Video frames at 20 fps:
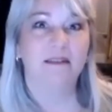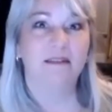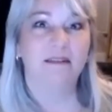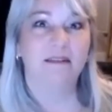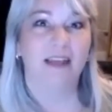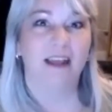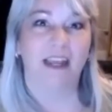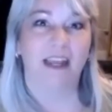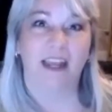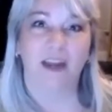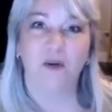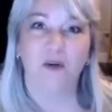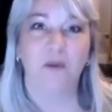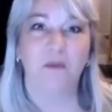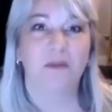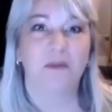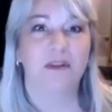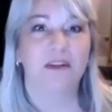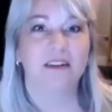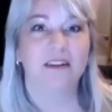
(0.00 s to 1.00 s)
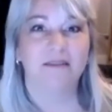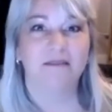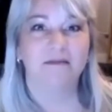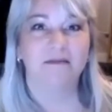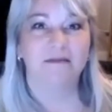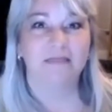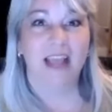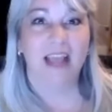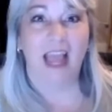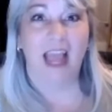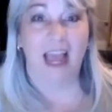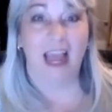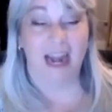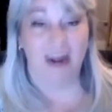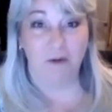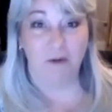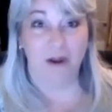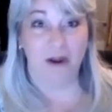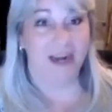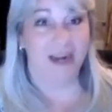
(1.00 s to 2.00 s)
like I normally do, and I
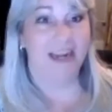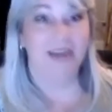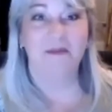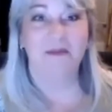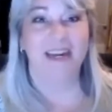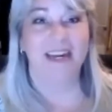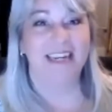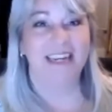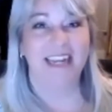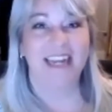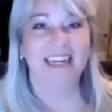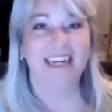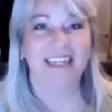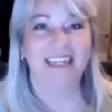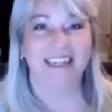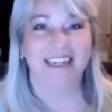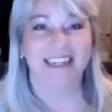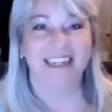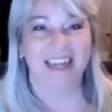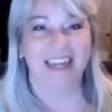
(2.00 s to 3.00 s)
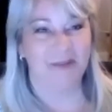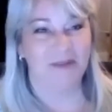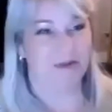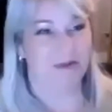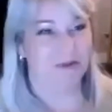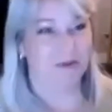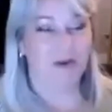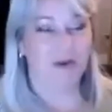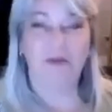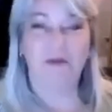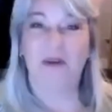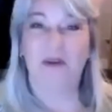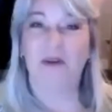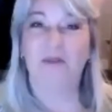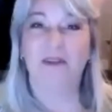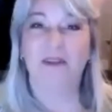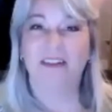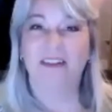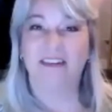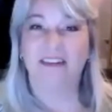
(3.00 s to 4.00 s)
went into meditation. I spent forty-five
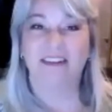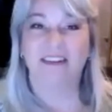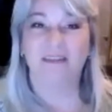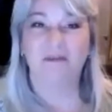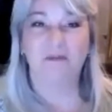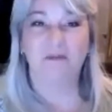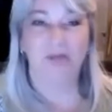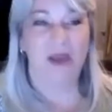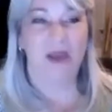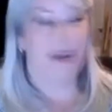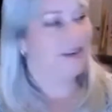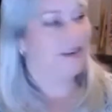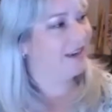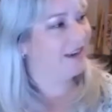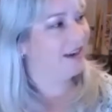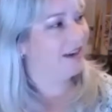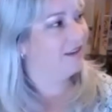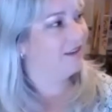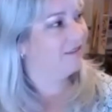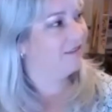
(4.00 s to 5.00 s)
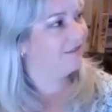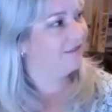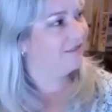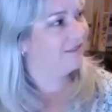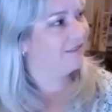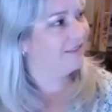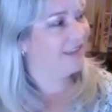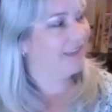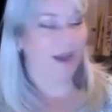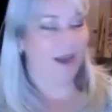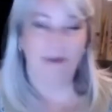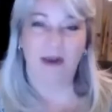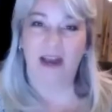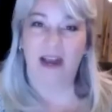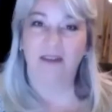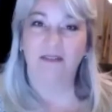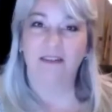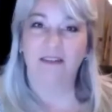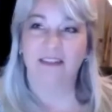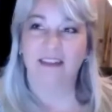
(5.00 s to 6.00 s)
minutes just meditating, came
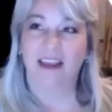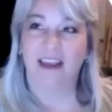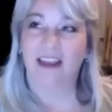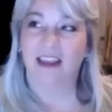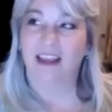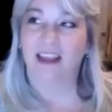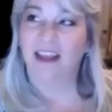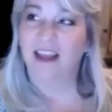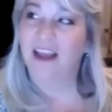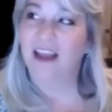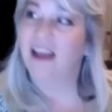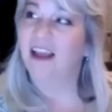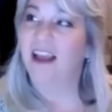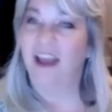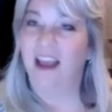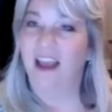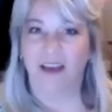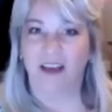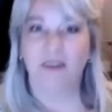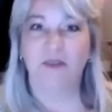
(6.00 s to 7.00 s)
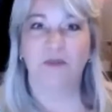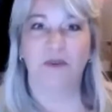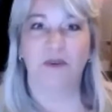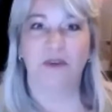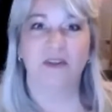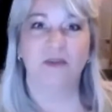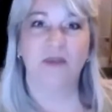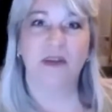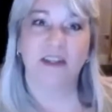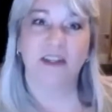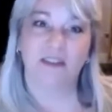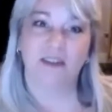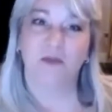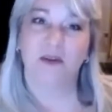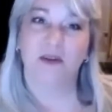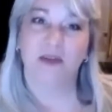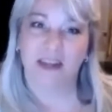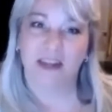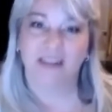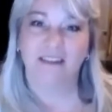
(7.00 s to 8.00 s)
out, was like, yeah, that's pretty sweet. So I
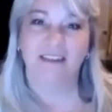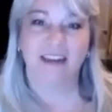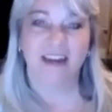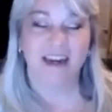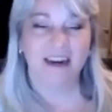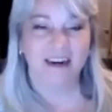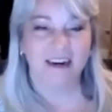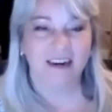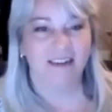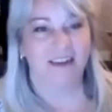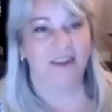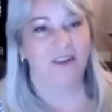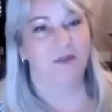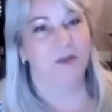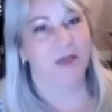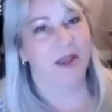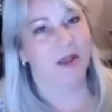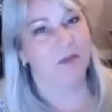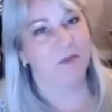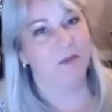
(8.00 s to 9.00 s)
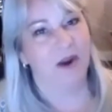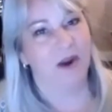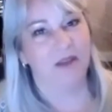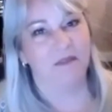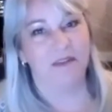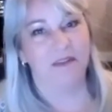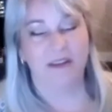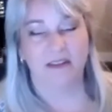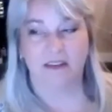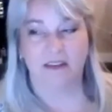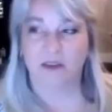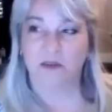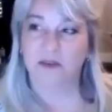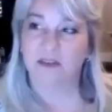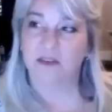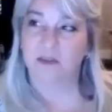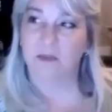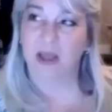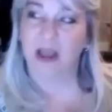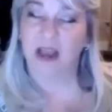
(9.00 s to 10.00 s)
went downstairs, I was making breakfast, doing
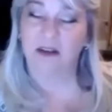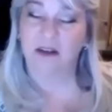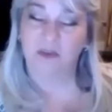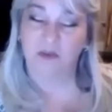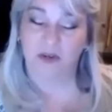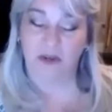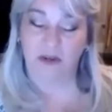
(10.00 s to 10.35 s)
some housework. I'm